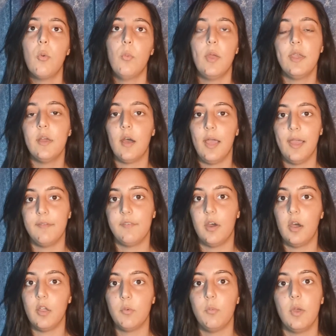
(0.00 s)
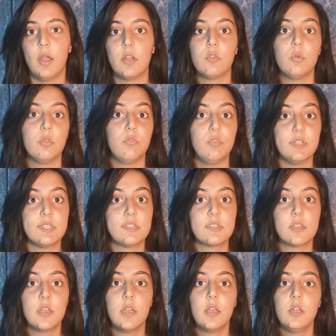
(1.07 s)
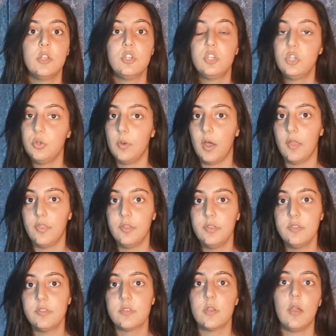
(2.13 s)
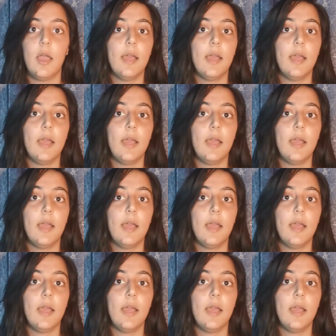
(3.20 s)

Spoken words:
when have I worked with risk to others?